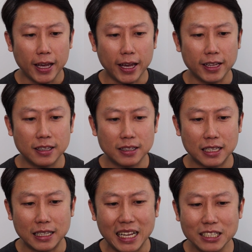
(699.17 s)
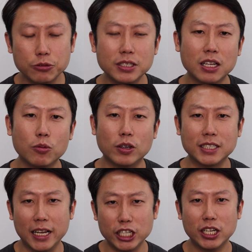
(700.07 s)
And the last reason
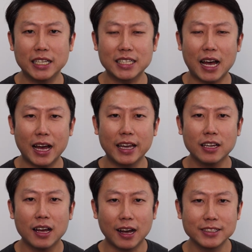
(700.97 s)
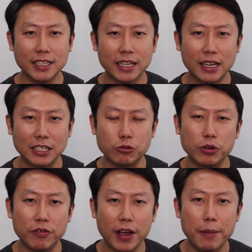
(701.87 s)
was the HSI Hang Seng Index
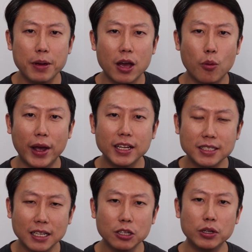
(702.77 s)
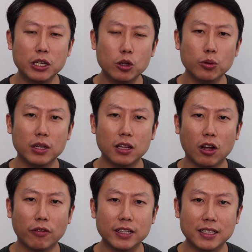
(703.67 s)
revamp, where they started to include a
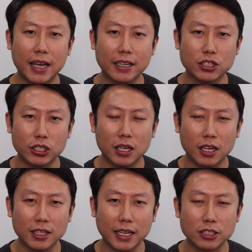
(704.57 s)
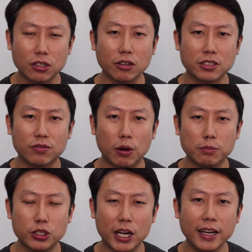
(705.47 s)
lot of the tech stocks
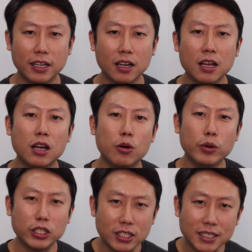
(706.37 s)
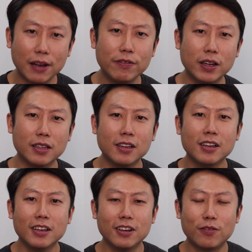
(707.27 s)
from China, which suffered
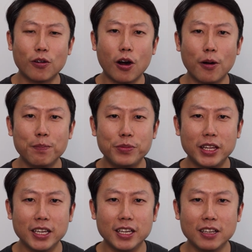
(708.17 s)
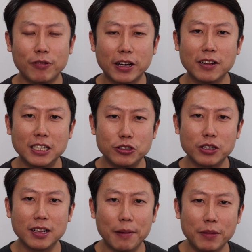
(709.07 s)
from the
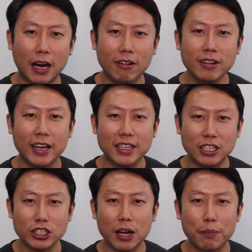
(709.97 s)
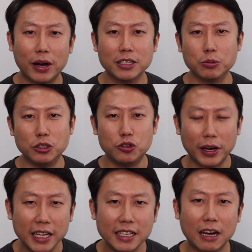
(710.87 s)
regulatory clampdown, and their share price were
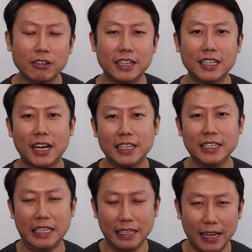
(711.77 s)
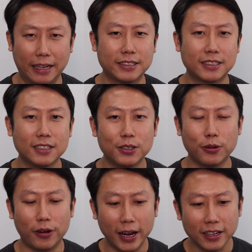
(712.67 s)
dragging down the entire index.
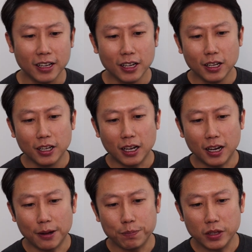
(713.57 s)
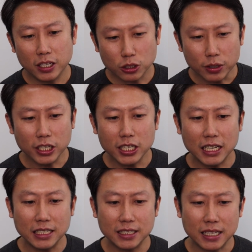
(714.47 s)
All right, so
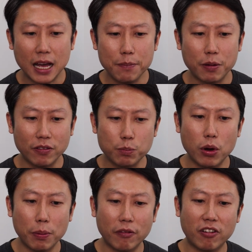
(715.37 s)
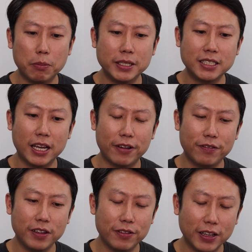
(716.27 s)
HSI poor performance
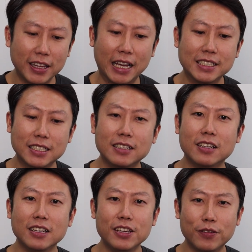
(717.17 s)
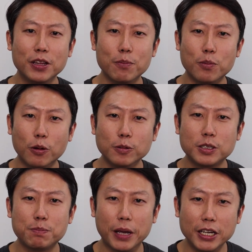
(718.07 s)
have even tested the
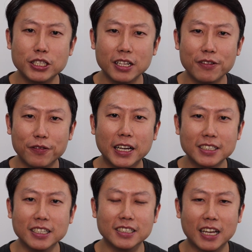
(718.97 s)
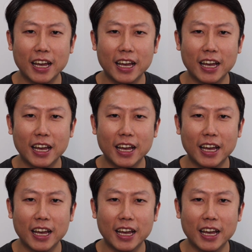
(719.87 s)
most patient investors.